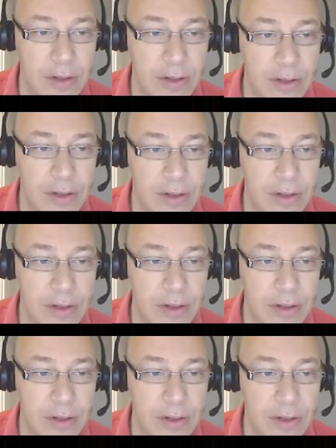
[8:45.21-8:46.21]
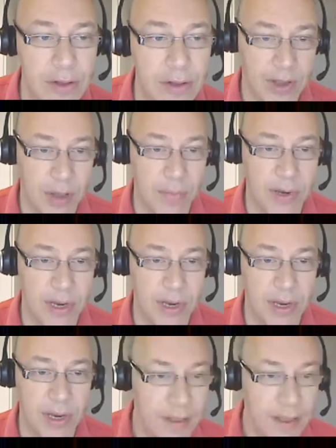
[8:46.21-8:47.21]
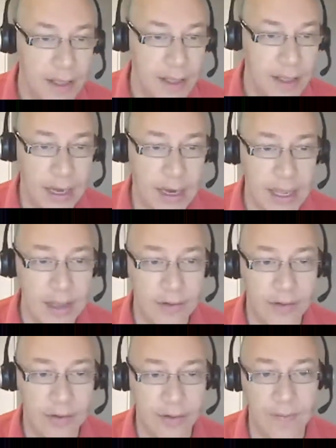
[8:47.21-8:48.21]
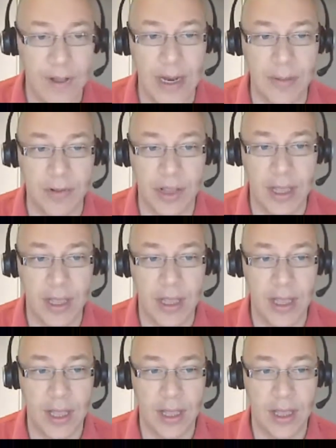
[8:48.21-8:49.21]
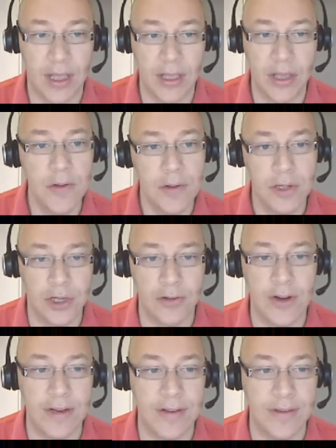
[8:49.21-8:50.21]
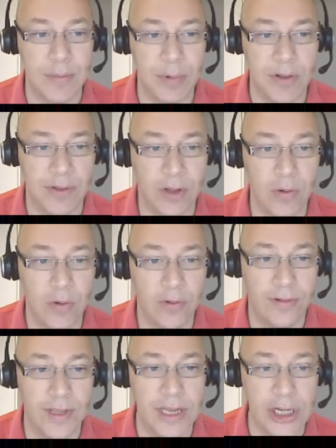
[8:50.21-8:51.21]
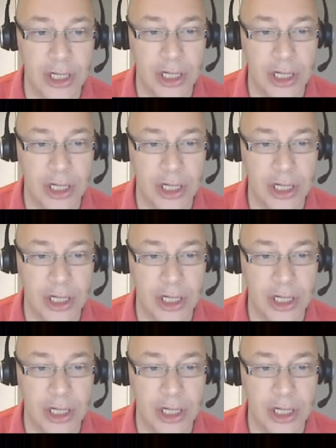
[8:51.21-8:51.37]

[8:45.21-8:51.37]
who's the chairman of a company, Mod UK, and he's developed a huge 3D printer called